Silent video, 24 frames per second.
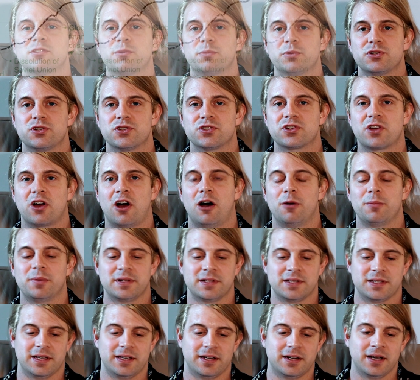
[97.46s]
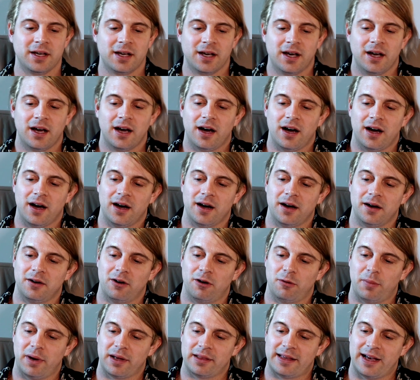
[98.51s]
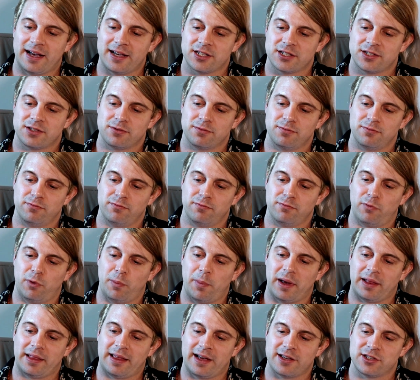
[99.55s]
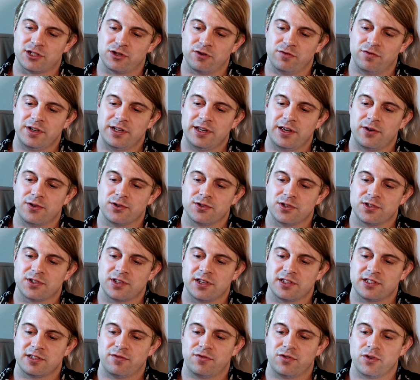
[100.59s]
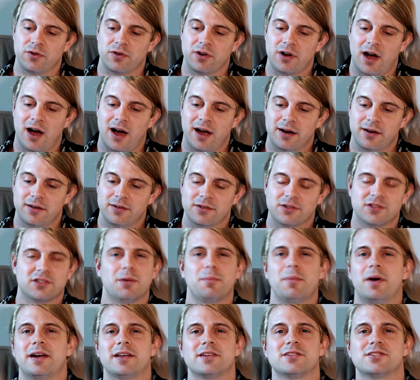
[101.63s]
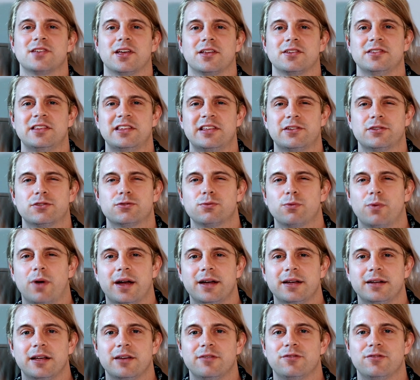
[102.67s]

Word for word: Someone just commented uh, on my last one of my last two videos and says, if you're not, somebody said this, right?